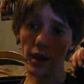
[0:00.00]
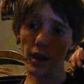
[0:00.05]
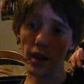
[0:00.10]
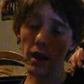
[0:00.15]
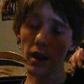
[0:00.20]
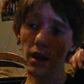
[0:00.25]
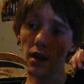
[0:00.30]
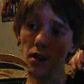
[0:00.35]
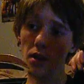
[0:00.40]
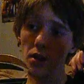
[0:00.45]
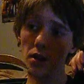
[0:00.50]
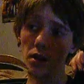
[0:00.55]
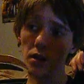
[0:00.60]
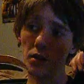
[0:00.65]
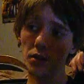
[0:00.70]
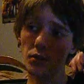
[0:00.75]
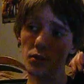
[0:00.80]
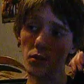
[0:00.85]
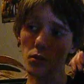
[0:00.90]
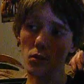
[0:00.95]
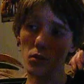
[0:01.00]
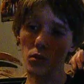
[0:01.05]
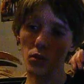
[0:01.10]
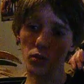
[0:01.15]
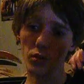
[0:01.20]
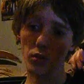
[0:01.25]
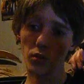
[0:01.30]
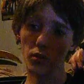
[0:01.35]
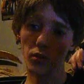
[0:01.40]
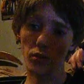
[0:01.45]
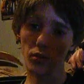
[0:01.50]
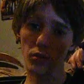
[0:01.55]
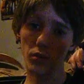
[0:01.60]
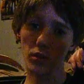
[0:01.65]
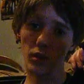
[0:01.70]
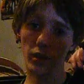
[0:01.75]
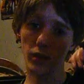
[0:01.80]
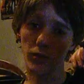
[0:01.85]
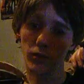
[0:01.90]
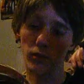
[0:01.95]
and
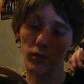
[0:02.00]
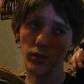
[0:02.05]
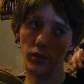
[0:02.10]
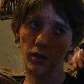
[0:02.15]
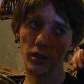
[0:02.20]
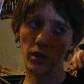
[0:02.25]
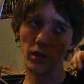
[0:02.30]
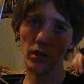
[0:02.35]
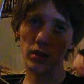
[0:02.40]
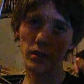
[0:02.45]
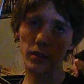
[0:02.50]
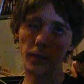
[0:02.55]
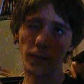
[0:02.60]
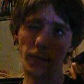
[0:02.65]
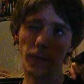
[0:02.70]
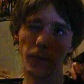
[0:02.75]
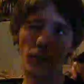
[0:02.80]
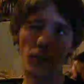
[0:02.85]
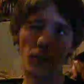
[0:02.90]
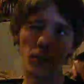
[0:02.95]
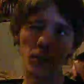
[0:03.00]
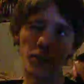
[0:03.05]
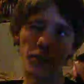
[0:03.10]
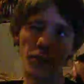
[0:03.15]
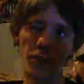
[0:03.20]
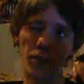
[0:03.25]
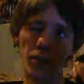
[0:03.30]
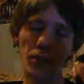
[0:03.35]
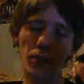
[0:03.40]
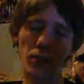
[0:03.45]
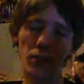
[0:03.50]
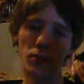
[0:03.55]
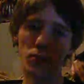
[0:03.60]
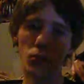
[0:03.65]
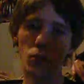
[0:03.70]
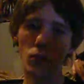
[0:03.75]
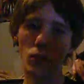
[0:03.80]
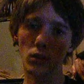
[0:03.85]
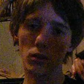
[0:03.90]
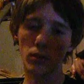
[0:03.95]
order either, I think it's the Furnace Freak or the
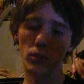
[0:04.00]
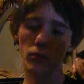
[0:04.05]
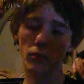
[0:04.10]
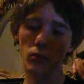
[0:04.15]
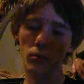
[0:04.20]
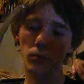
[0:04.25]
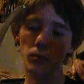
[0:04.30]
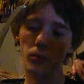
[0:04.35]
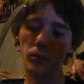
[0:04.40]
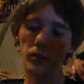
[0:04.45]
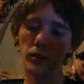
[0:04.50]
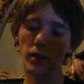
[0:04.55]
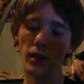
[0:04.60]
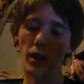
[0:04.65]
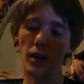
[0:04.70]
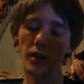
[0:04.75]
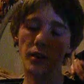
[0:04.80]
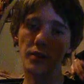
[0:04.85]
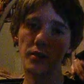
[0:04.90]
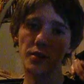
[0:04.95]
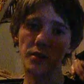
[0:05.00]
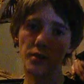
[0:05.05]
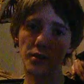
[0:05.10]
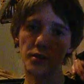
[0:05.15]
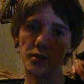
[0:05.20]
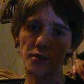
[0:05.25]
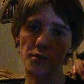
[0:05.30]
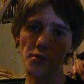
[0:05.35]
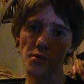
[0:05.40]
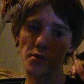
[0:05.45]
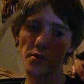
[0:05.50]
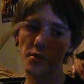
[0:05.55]
Boiler Room Creation